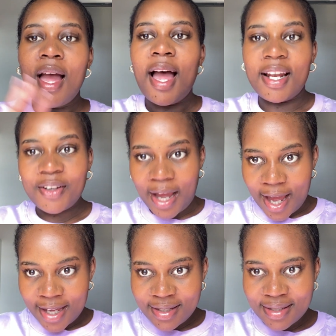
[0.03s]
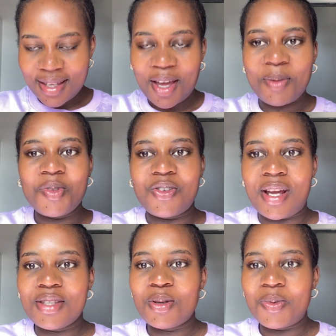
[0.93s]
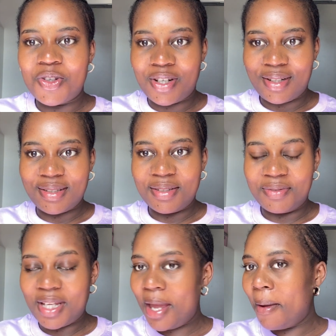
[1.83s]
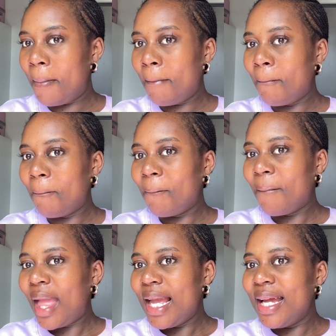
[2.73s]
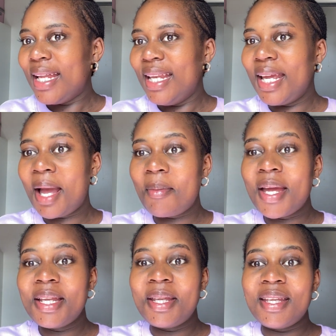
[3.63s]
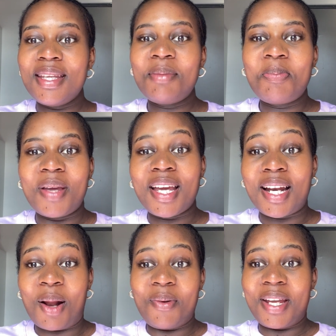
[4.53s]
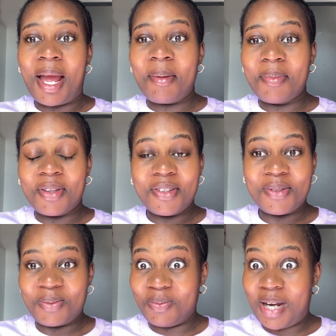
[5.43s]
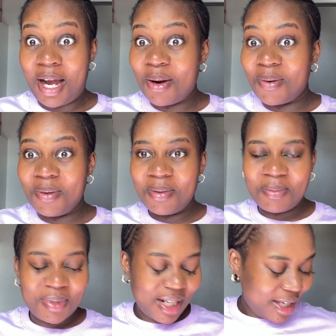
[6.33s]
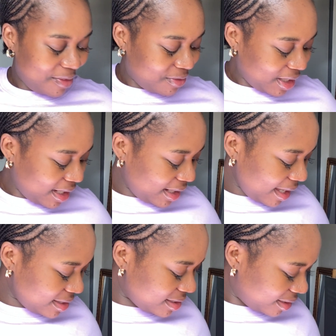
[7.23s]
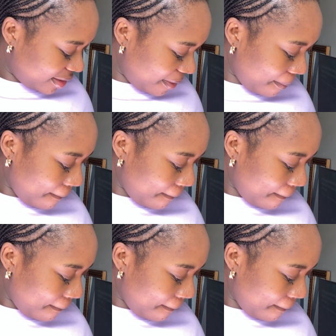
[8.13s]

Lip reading: Hello guys, I hope you're right, hope you're ready today. Ding on my DE background, yeah, because wow, me nang yifunele lighting, ne?